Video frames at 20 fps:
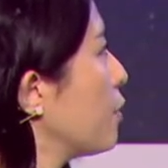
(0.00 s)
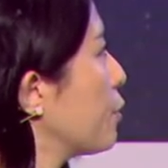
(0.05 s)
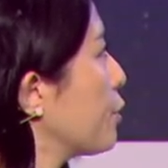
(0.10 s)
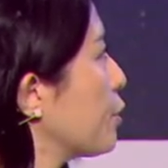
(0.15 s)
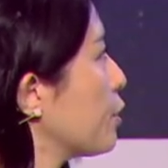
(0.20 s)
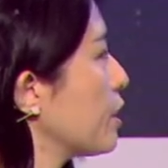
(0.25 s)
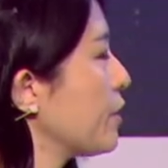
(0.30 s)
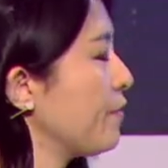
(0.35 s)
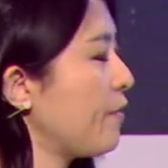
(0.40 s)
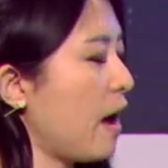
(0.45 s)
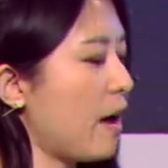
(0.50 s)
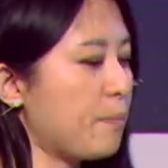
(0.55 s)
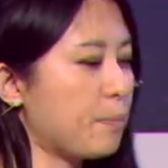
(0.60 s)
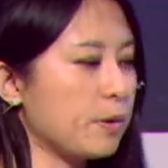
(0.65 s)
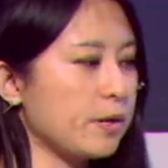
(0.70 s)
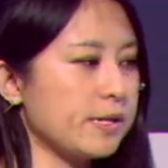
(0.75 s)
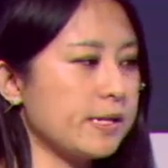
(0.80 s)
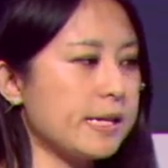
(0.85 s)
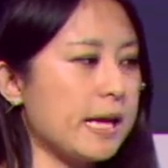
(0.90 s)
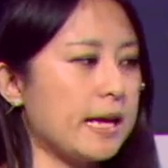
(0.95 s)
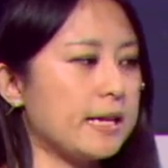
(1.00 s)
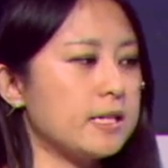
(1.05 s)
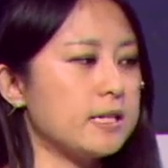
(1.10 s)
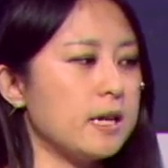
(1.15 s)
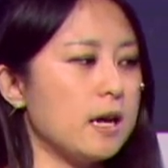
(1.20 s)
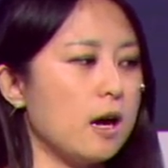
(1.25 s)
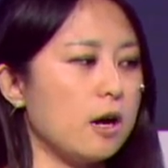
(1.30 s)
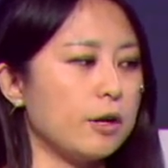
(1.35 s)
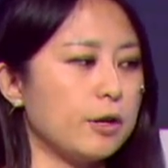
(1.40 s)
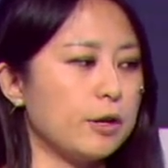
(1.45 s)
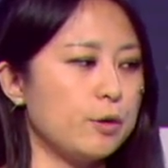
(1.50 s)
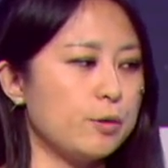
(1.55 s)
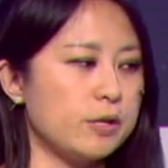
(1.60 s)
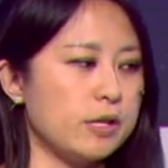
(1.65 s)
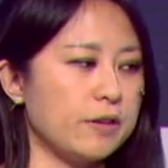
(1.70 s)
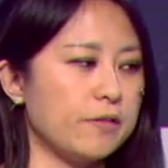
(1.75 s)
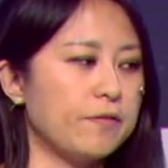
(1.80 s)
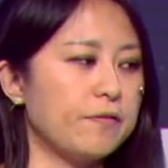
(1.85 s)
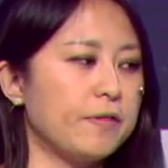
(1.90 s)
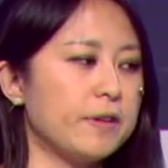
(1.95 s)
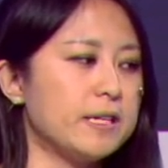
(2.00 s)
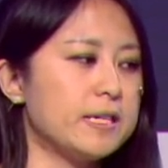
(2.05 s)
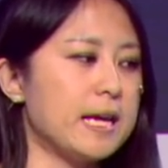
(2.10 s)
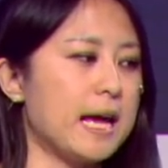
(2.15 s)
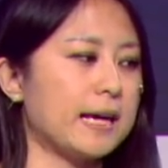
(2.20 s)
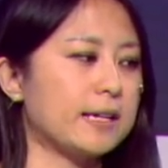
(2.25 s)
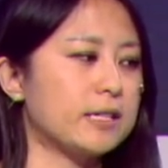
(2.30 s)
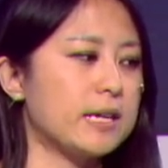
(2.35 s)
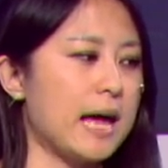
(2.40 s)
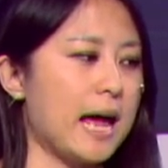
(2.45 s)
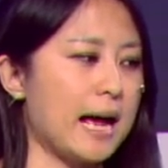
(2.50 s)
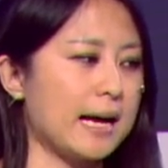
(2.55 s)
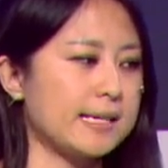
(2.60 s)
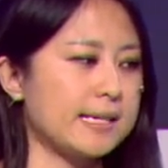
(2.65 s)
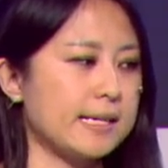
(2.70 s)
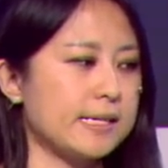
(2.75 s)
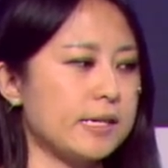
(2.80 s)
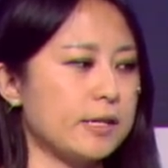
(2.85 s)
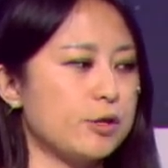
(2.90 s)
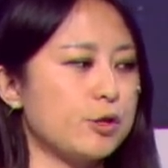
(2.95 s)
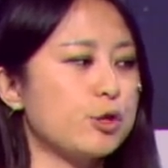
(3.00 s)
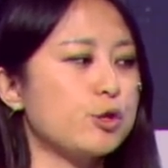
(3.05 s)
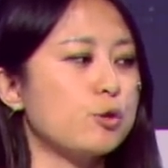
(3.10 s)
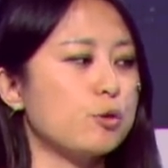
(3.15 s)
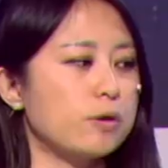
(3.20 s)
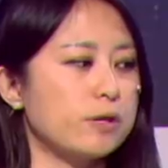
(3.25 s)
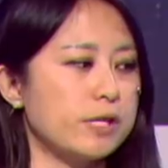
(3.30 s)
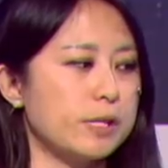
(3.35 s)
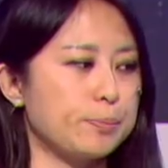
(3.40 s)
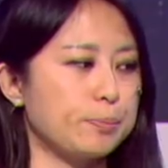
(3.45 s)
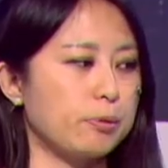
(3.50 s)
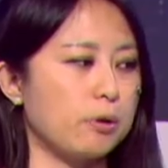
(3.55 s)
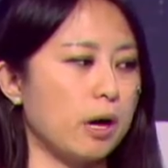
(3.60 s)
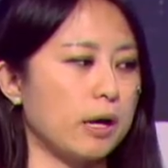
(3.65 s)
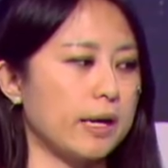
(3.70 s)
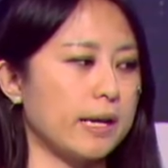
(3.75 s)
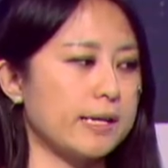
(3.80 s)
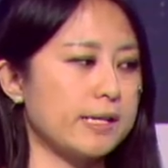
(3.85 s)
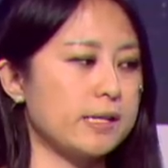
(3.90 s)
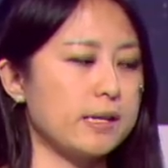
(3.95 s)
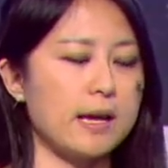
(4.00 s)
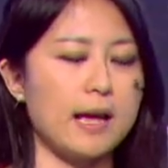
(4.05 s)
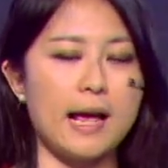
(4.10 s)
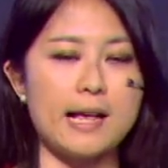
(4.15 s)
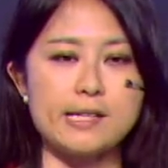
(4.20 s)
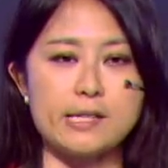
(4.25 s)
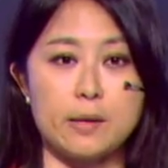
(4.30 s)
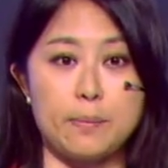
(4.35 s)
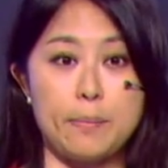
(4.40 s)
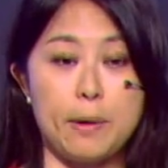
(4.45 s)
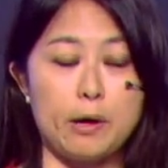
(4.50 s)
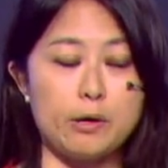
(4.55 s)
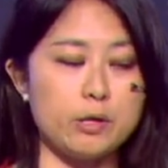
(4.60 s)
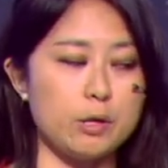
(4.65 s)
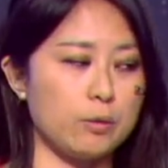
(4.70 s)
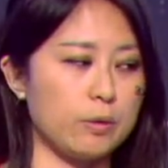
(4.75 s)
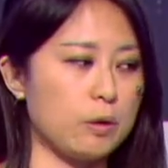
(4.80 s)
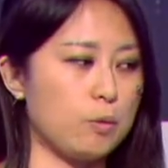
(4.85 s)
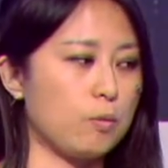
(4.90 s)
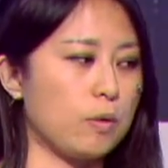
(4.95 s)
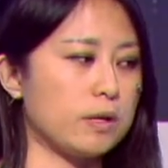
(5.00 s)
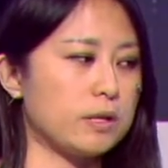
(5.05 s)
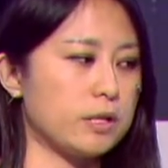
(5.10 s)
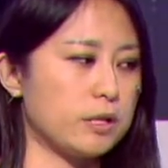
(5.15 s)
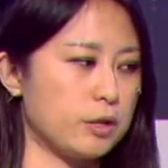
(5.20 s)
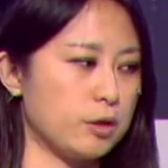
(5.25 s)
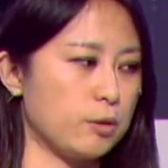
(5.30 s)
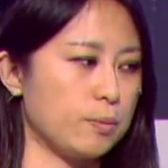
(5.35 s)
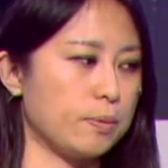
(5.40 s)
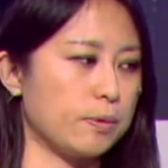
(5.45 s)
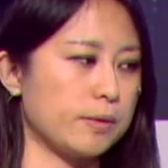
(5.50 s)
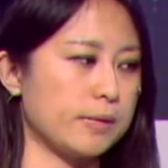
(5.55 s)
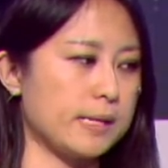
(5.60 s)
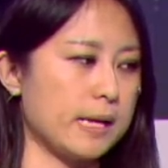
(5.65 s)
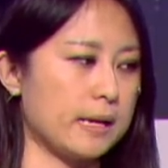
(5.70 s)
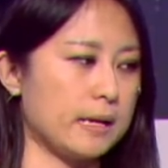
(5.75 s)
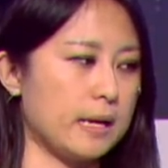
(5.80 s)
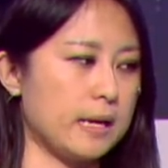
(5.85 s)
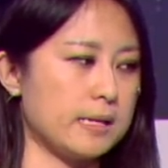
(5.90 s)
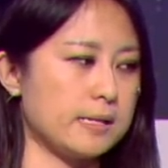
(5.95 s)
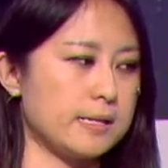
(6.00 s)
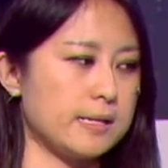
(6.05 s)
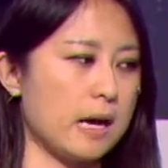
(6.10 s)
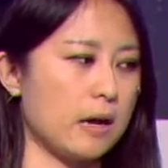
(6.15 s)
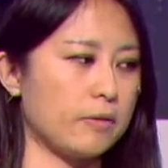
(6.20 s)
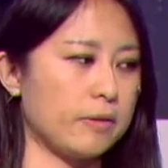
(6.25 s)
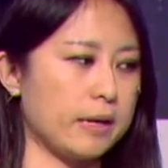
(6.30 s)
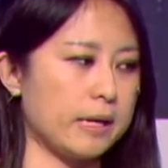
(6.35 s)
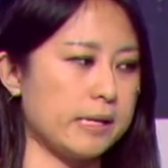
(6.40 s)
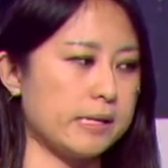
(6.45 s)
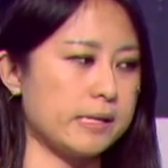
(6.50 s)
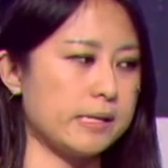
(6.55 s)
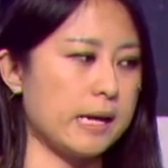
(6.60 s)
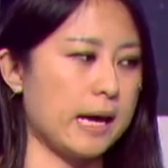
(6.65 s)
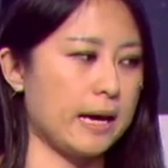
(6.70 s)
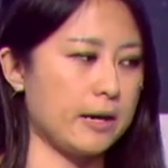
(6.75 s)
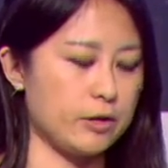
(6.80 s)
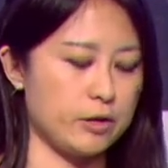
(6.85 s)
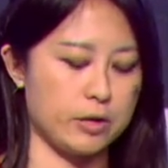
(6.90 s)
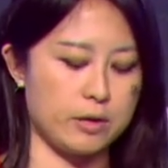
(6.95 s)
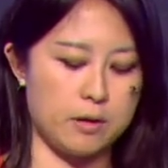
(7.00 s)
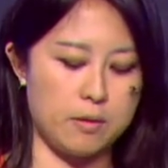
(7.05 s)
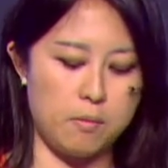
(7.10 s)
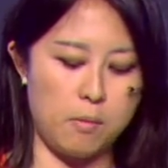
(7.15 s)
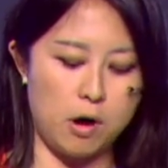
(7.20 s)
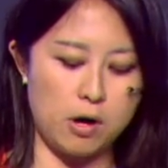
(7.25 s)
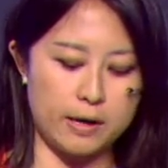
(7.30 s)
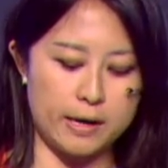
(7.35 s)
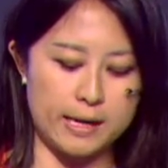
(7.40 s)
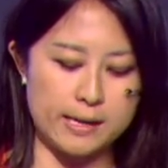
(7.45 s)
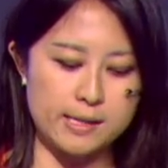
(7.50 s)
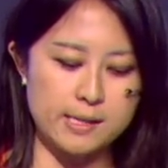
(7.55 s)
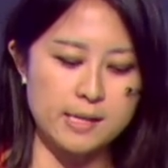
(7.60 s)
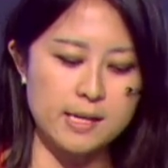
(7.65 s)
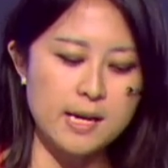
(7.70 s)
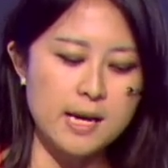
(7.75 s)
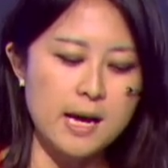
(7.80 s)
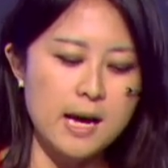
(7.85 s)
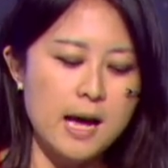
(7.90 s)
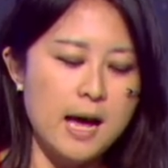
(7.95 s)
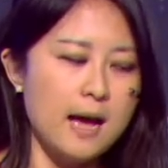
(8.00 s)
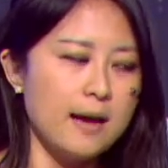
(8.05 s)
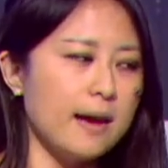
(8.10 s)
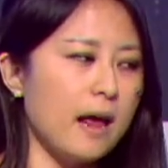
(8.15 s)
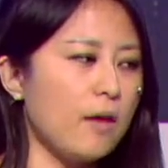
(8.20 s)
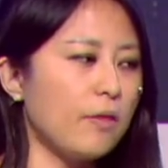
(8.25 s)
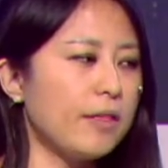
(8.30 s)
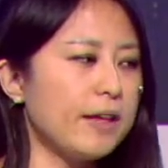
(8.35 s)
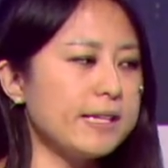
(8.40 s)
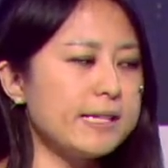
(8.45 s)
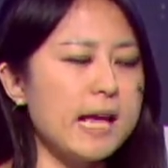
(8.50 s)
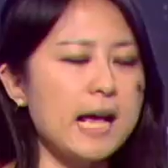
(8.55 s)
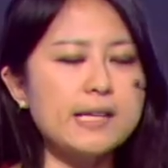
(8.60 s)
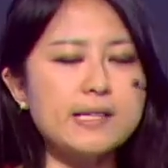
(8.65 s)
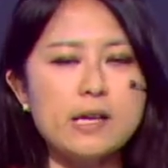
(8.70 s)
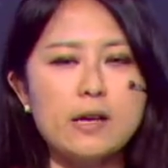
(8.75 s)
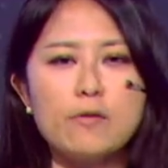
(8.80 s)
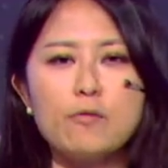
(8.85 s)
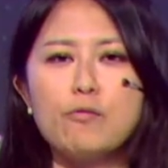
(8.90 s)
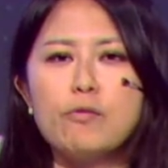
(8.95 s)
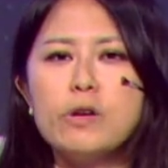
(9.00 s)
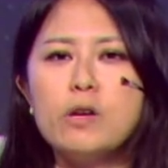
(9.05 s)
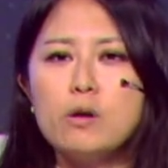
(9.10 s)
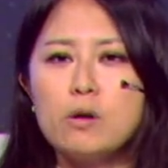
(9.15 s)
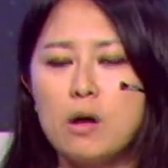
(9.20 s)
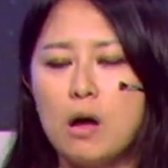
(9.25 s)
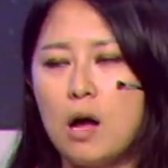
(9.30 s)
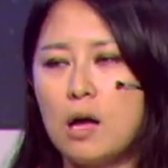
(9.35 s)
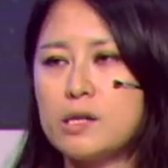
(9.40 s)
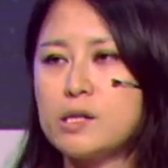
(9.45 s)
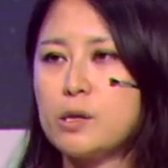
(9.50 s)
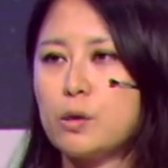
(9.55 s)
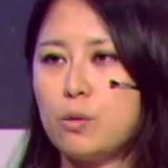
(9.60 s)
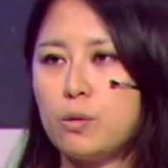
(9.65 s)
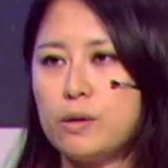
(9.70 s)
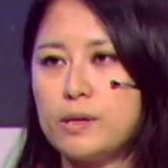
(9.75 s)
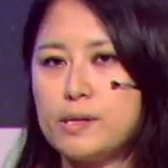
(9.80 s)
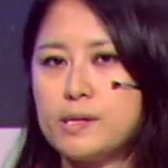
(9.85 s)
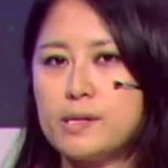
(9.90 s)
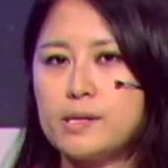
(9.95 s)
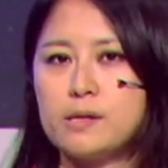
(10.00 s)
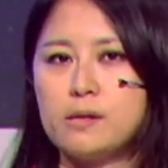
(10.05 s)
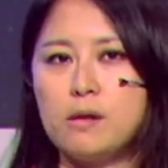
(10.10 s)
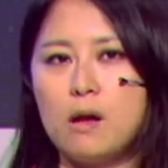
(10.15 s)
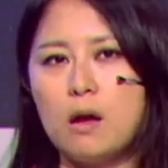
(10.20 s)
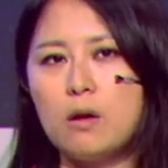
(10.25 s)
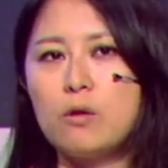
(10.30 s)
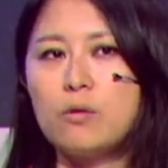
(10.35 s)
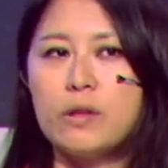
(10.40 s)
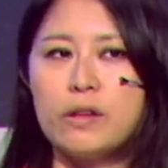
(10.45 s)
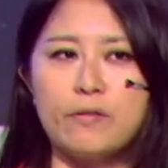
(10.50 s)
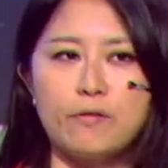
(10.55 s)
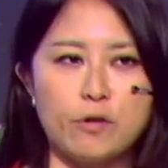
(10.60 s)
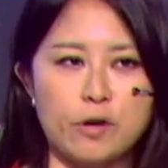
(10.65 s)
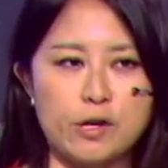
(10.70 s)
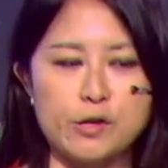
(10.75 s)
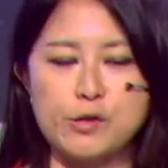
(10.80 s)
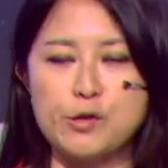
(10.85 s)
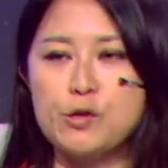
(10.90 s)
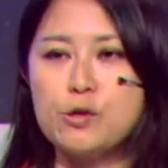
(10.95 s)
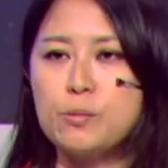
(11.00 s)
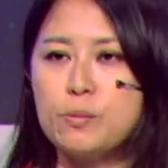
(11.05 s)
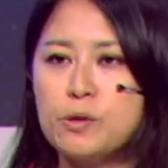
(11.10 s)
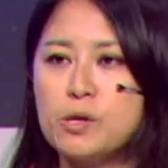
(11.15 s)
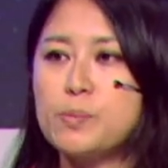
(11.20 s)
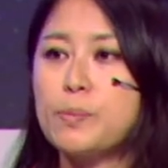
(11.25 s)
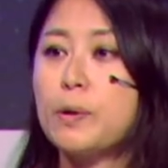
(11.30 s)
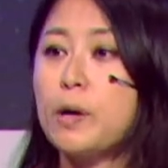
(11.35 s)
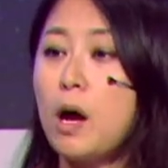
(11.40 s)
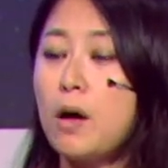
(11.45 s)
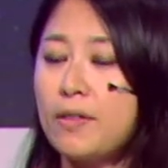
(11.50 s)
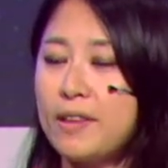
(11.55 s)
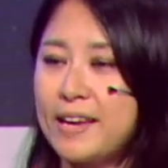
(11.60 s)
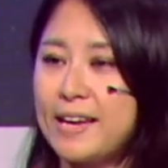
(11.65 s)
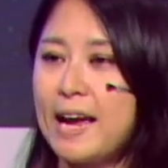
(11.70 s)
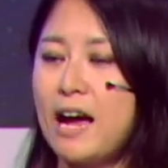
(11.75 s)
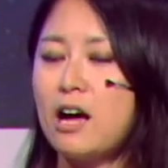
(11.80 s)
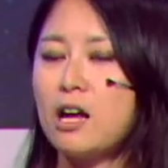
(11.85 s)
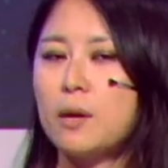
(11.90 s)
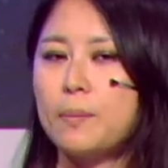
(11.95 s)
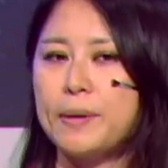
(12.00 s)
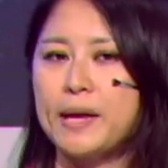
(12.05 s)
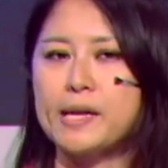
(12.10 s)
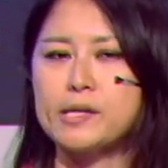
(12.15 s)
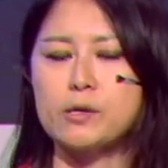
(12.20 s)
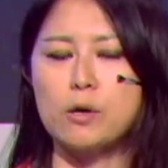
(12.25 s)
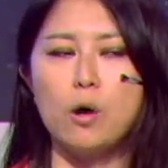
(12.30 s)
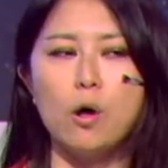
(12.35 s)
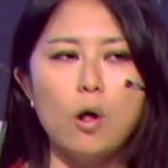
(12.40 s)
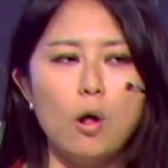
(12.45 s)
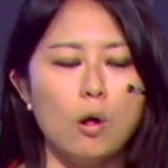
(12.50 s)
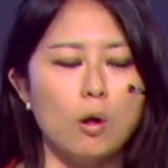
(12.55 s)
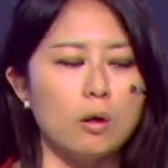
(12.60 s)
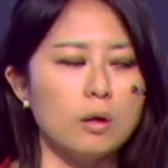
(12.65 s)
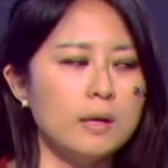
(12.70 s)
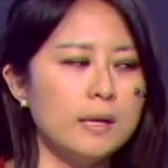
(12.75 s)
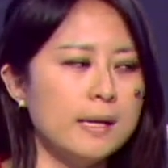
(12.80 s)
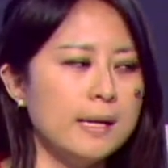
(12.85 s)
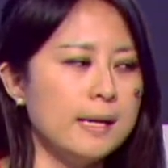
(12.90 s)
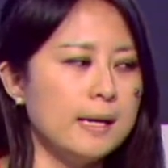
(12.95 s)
35% are using fintech to access insurance products as compared to only 1% to 2% in Southeast Asian markets. Now, this has a real consequence not only for consumers but on the economy as a whole.